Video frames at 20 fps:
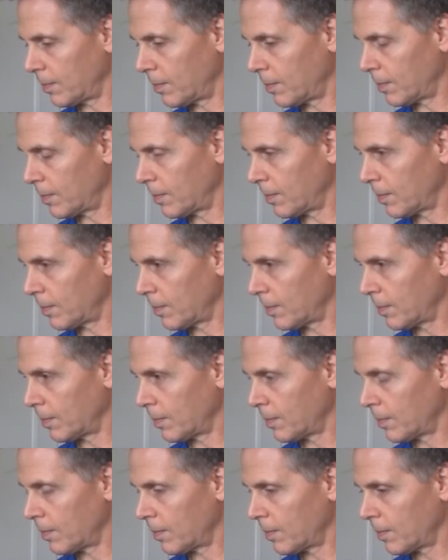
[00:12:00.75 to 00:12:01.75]

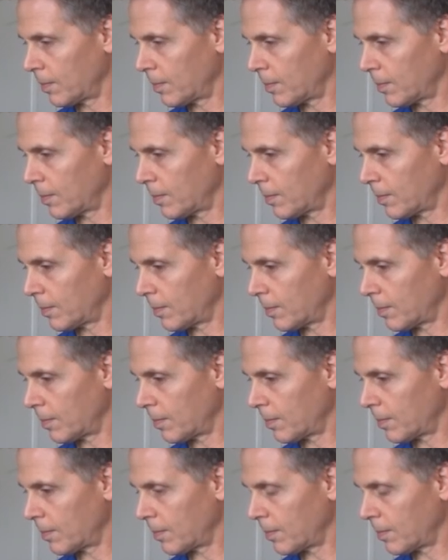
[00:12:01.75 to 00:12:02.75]

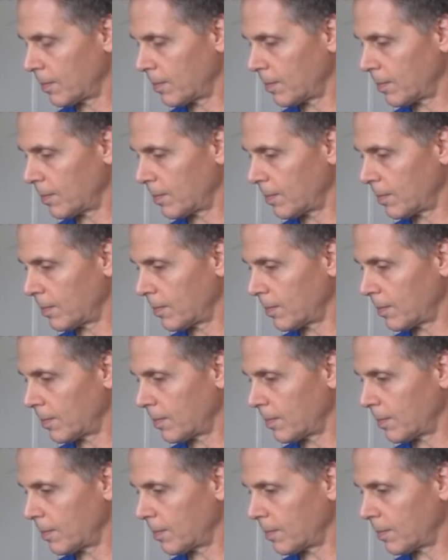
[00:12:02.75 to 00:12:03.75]

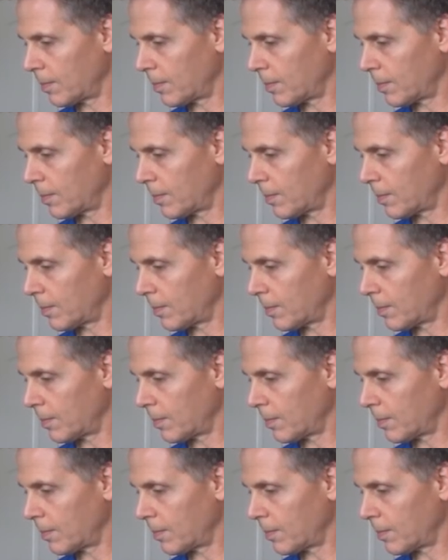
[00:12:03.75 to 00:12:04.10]
[no speech]